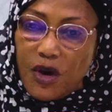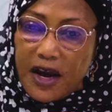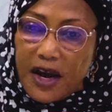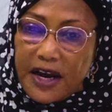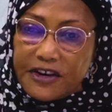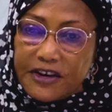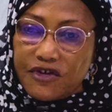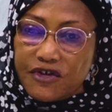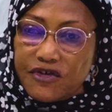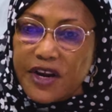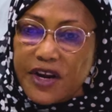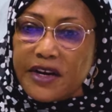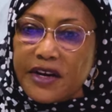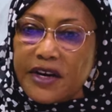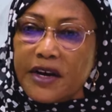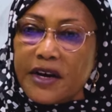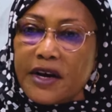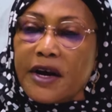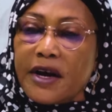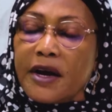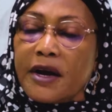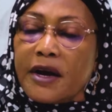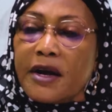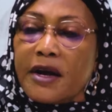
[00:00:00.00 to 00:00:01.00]
are a
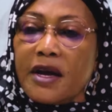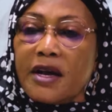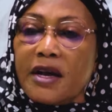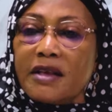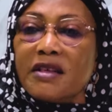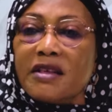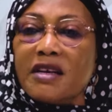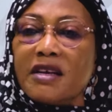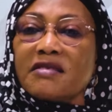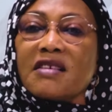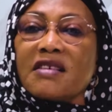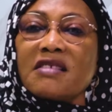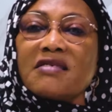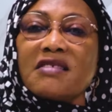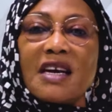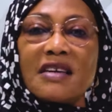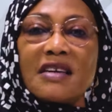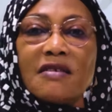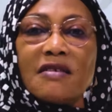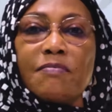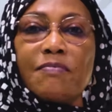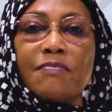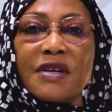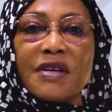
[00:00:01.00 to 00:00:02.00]
trader, there's a
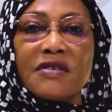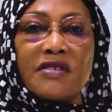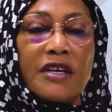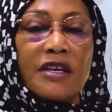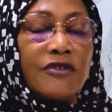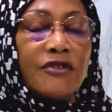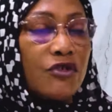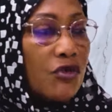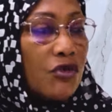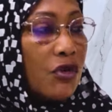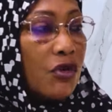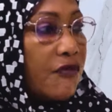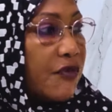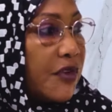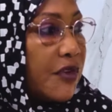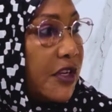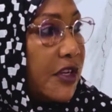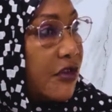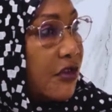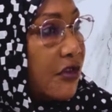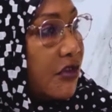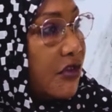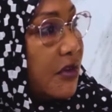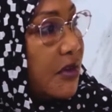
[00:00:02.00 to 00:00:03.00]
certain percent of
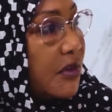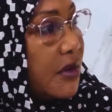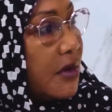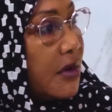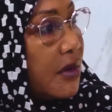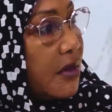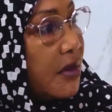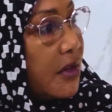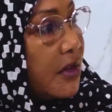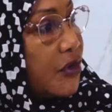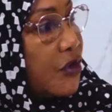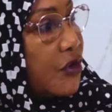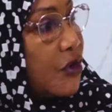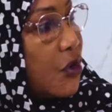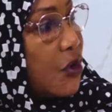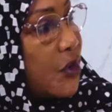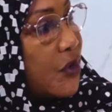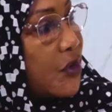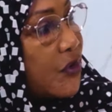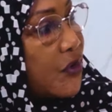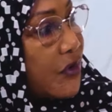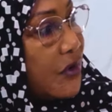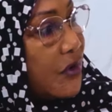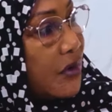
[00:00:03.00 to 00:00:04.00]
it that
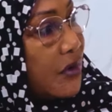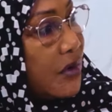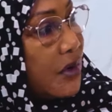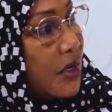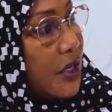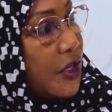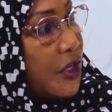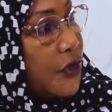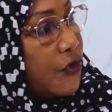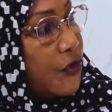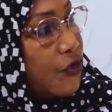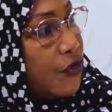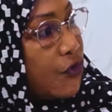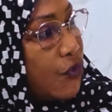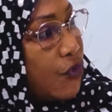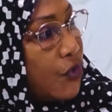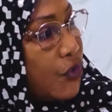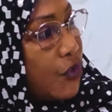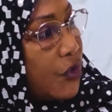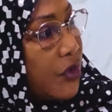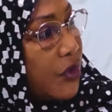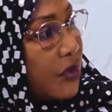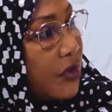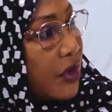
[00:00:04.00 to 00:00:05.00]
goes
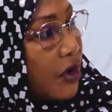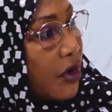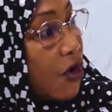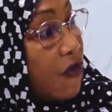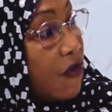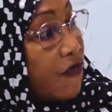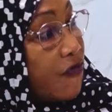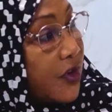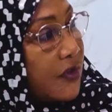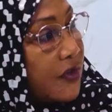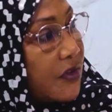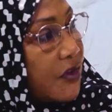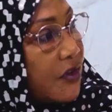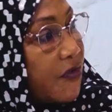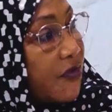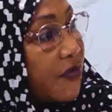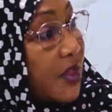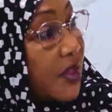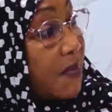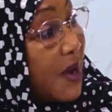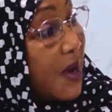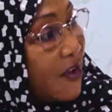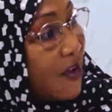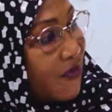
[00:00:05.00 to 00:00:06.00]
into the coffers of
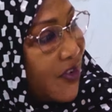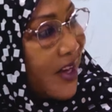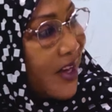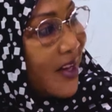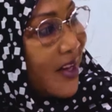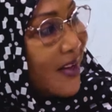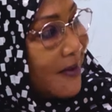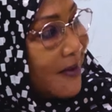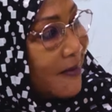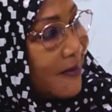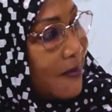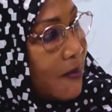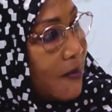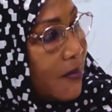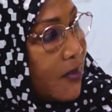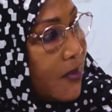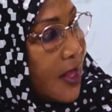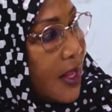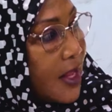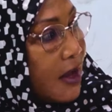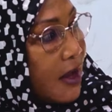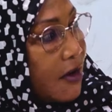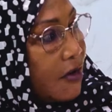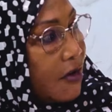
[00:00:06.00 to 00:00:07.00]
the mafia
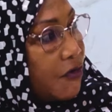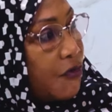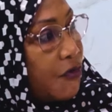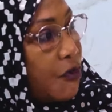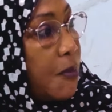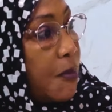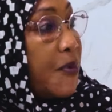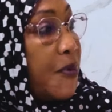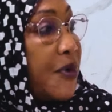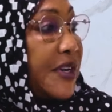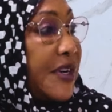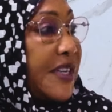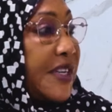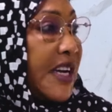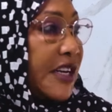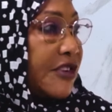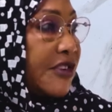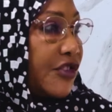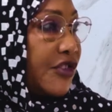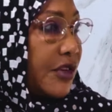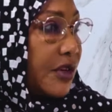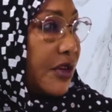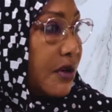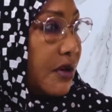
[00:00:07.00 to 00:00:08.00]
for
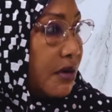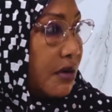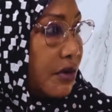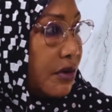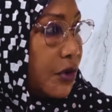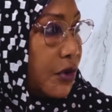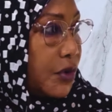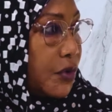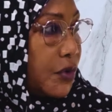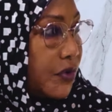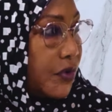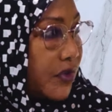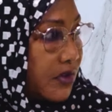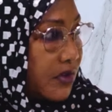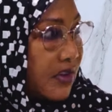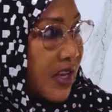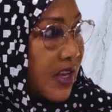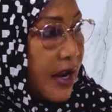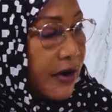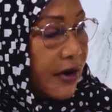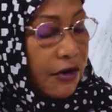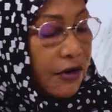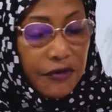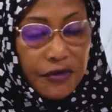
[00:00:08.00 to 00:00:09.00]
protection, this
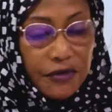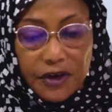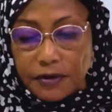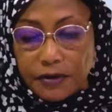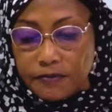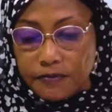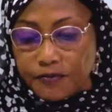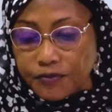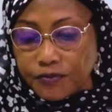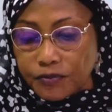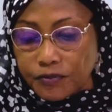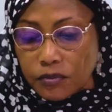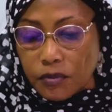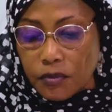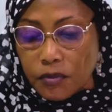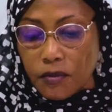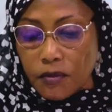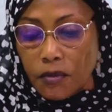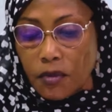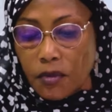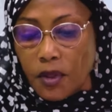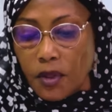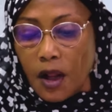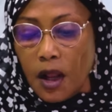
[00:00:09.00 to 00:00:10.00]
kind of thing.
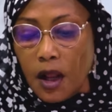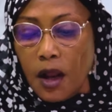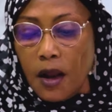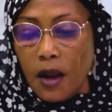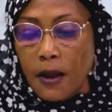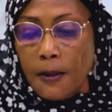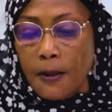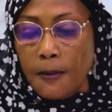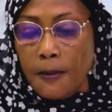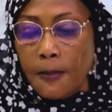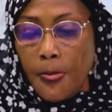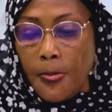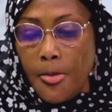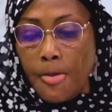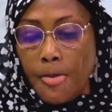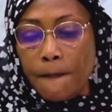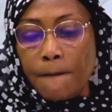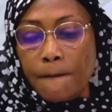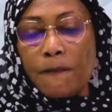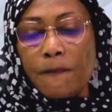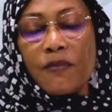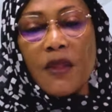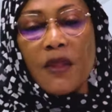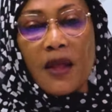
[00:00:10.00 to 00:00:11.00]
Against
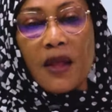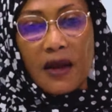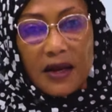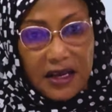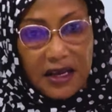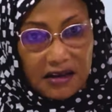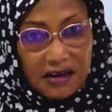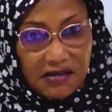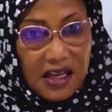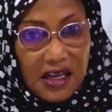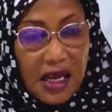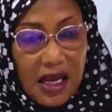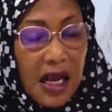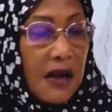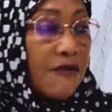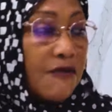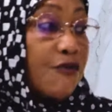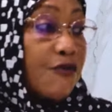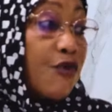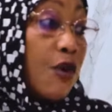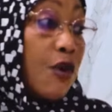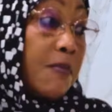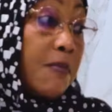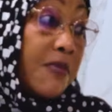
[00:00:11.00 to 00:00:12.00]
aggression from said
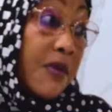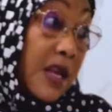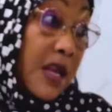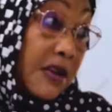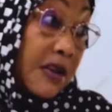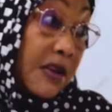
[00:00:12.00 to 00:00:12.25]
criminals.